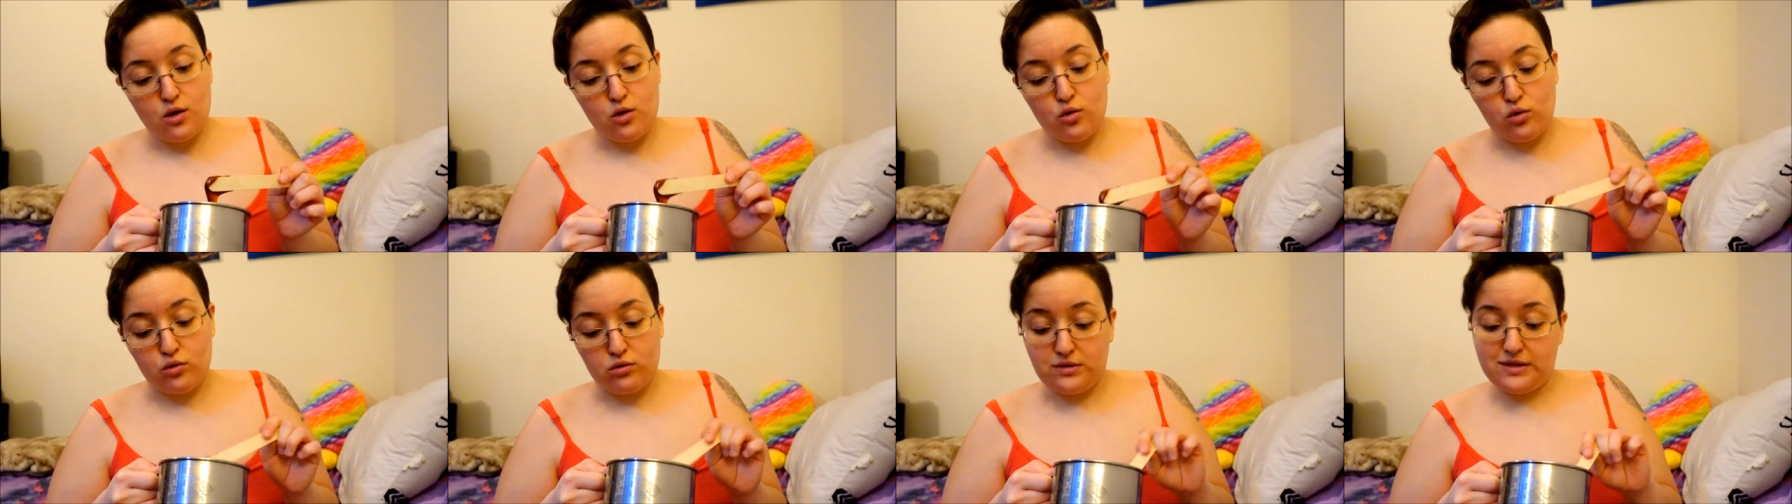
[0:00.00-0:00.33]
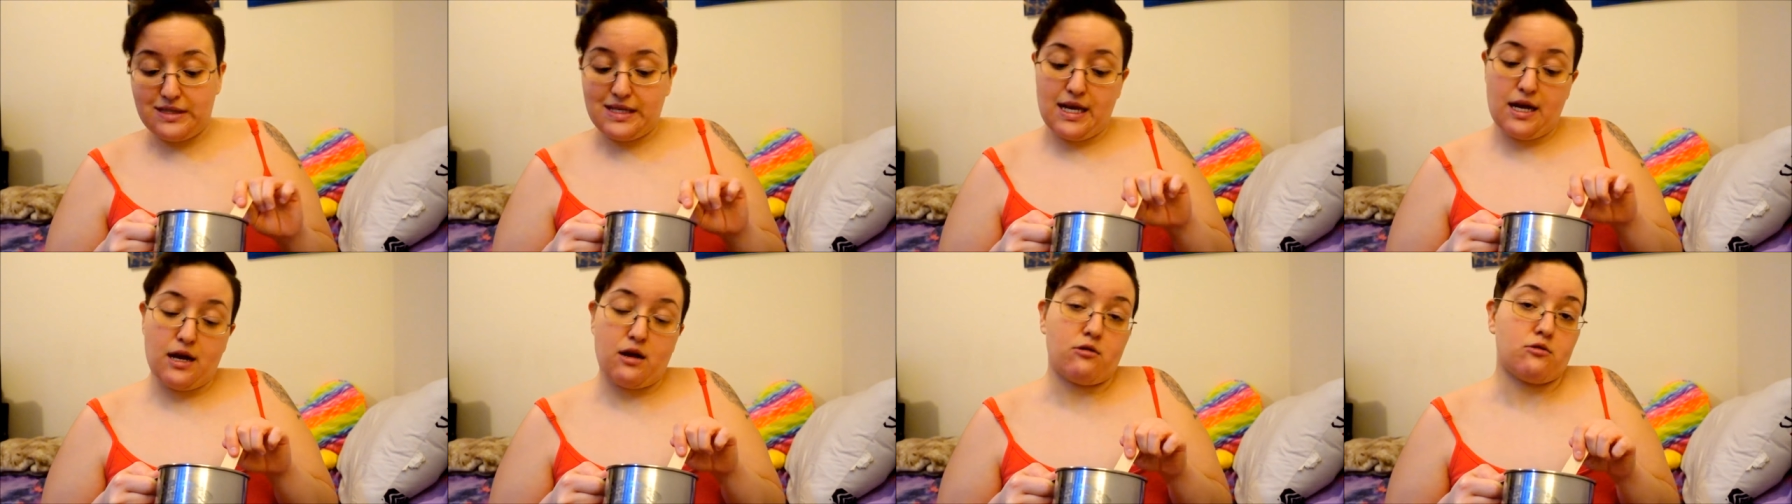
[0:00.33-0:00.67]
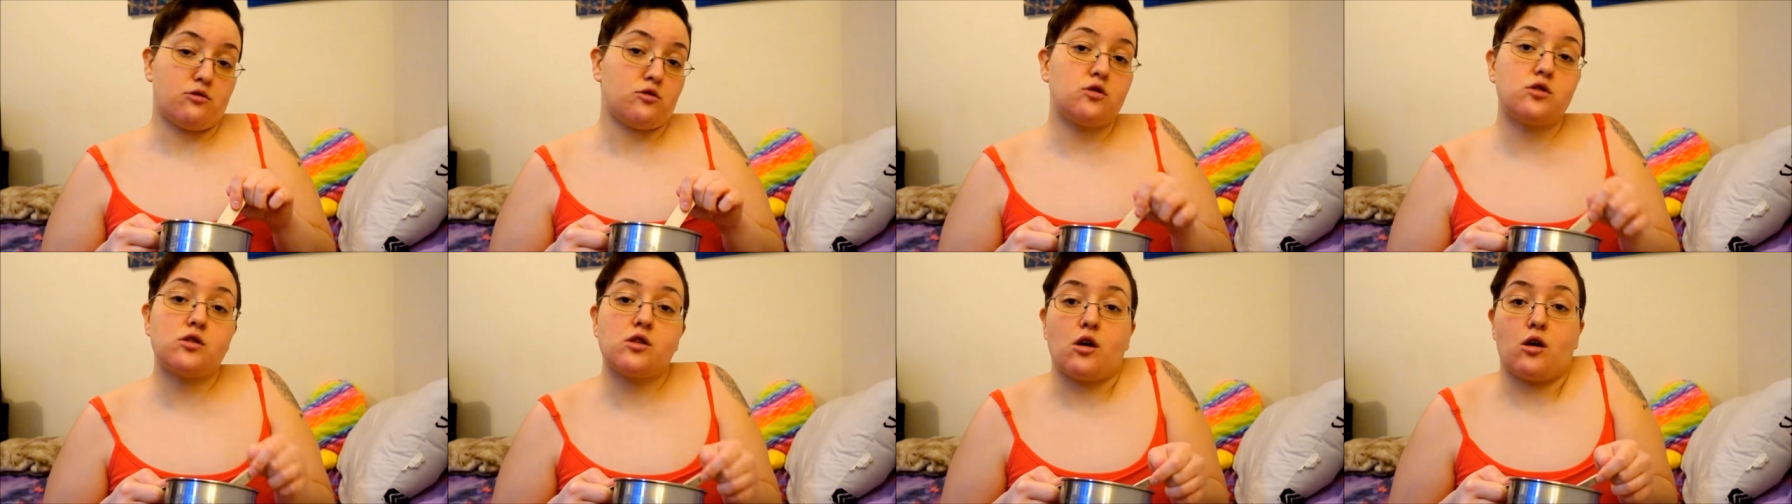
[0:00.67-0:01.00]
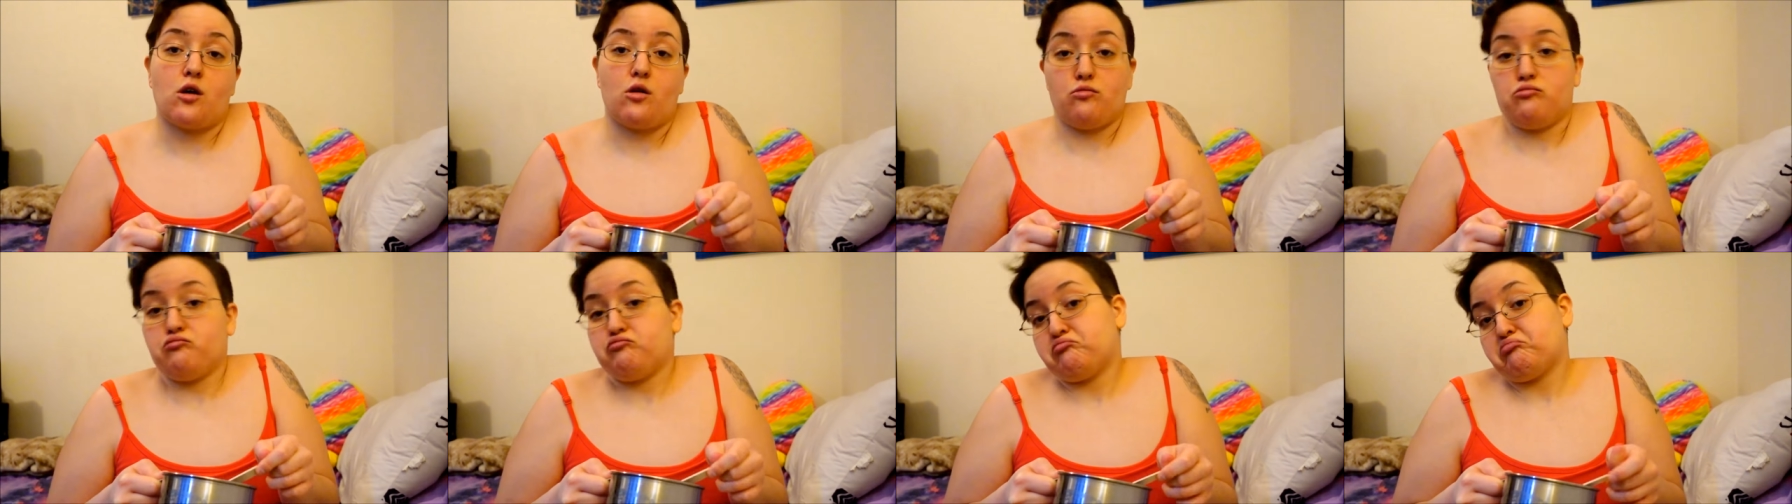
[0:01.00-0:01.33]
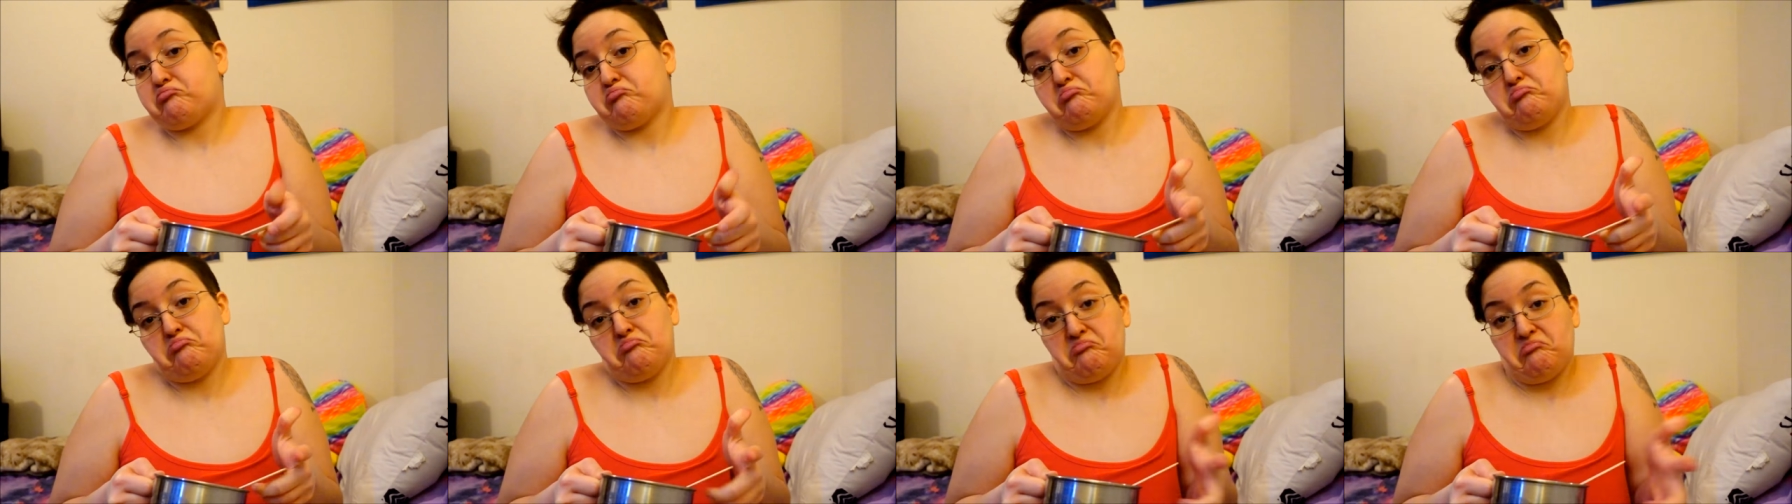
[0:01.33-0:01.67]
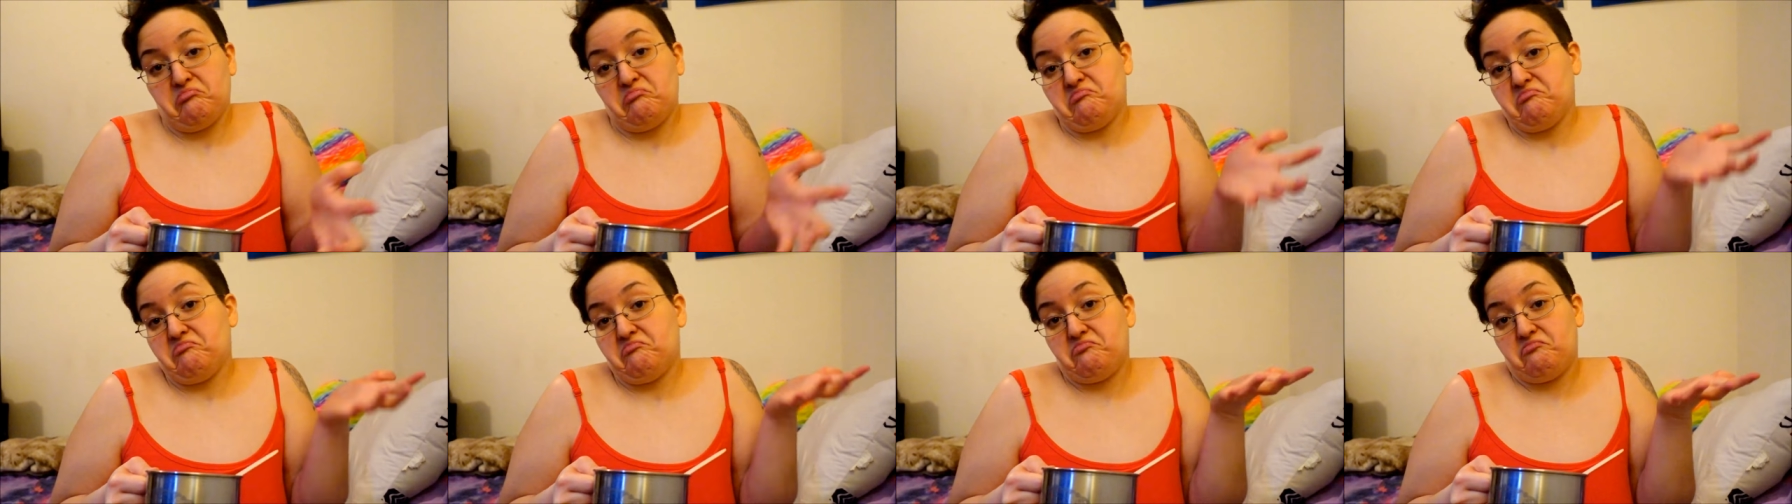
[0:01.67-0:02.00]
cooled down, so
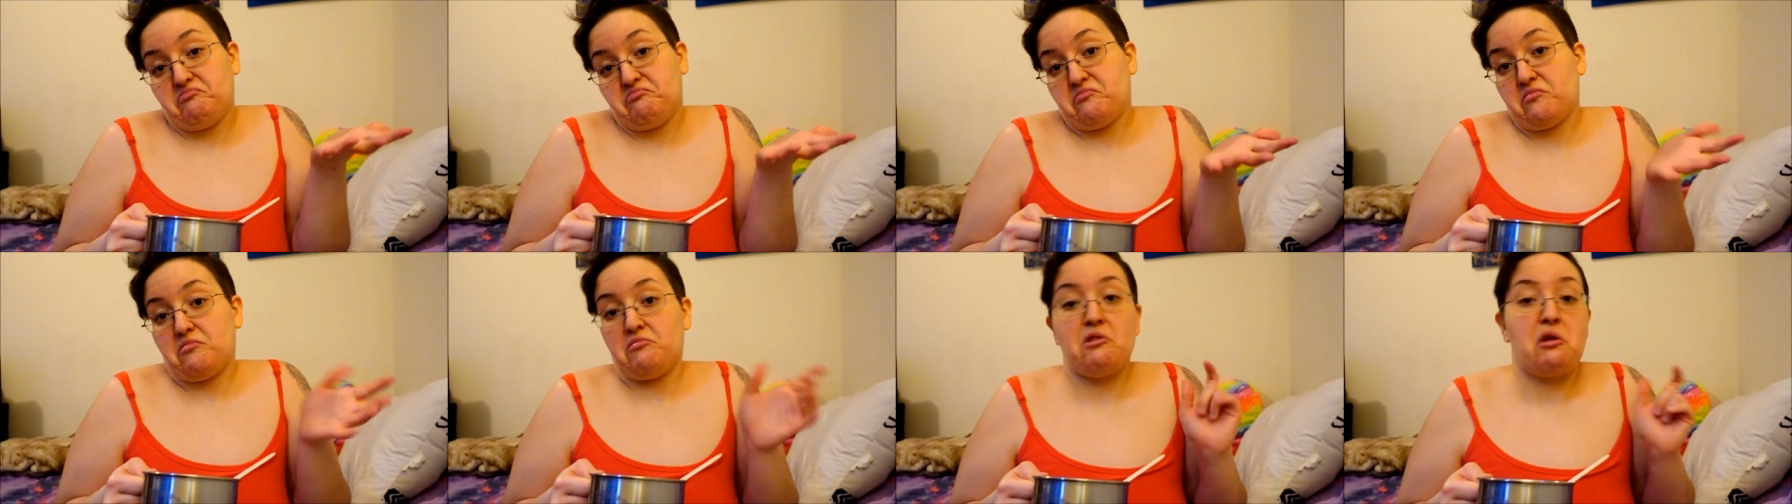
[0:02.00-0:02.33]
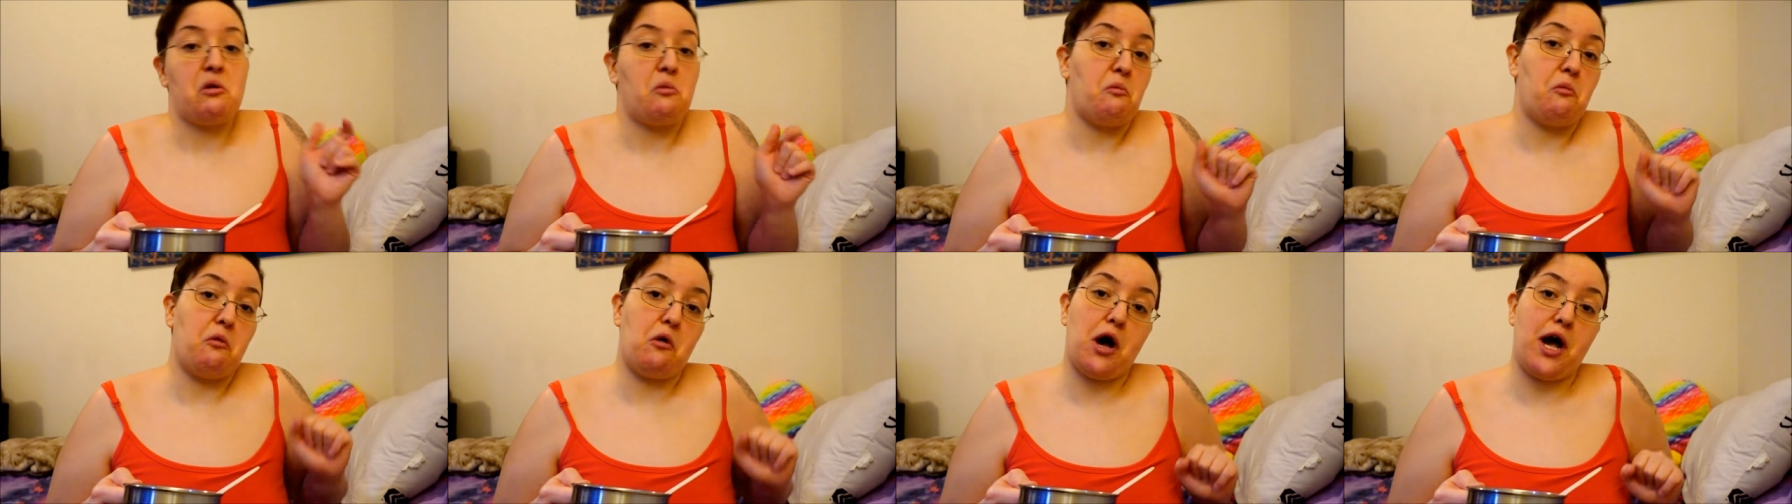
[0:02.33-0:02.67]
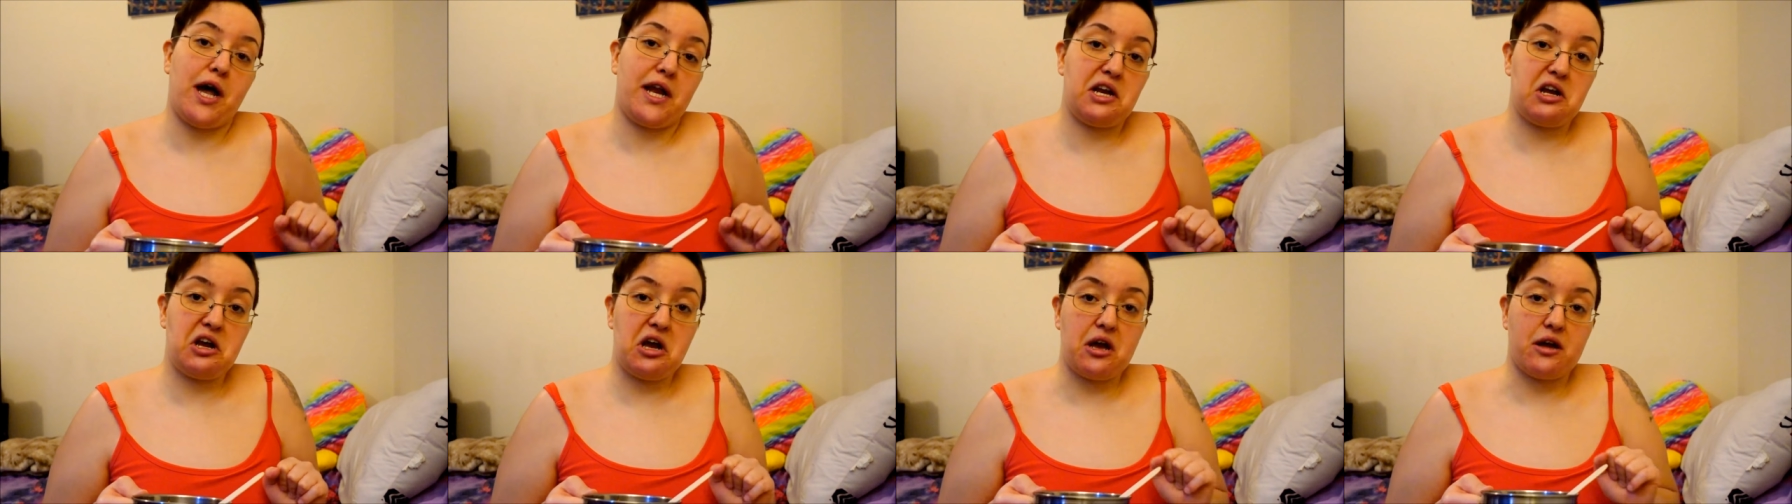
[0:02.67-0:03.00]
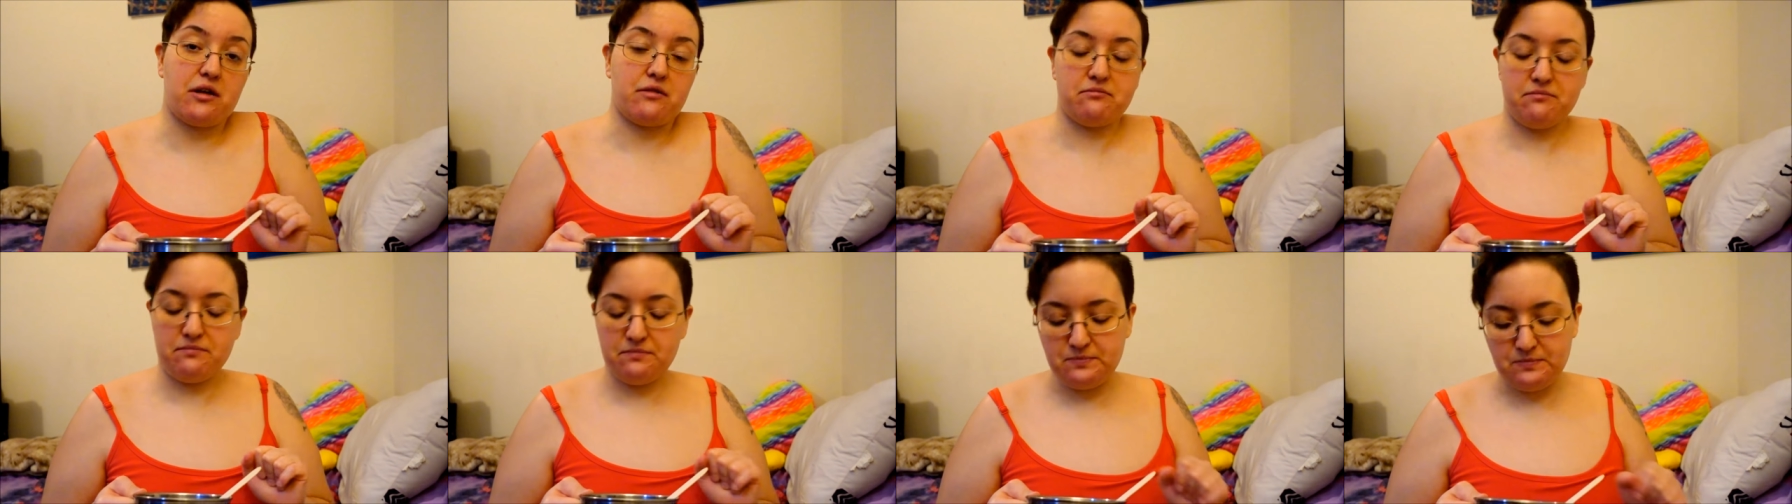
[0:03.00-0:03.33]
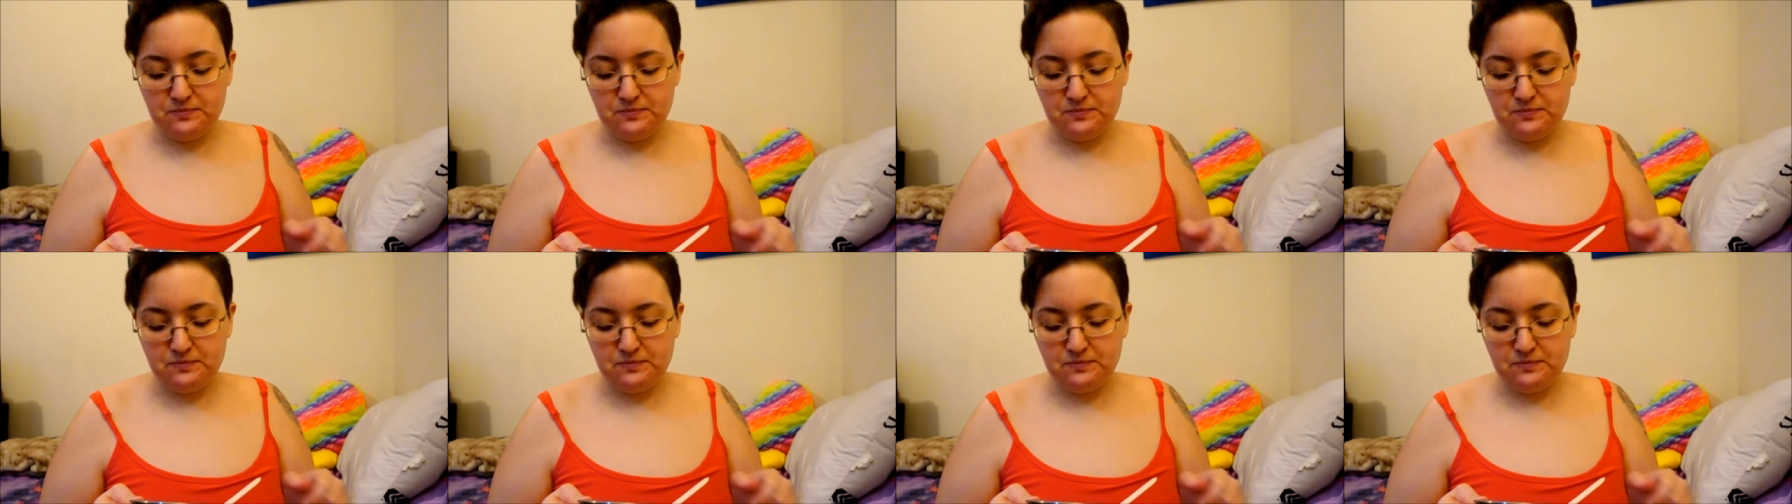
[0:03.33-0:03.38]
why not?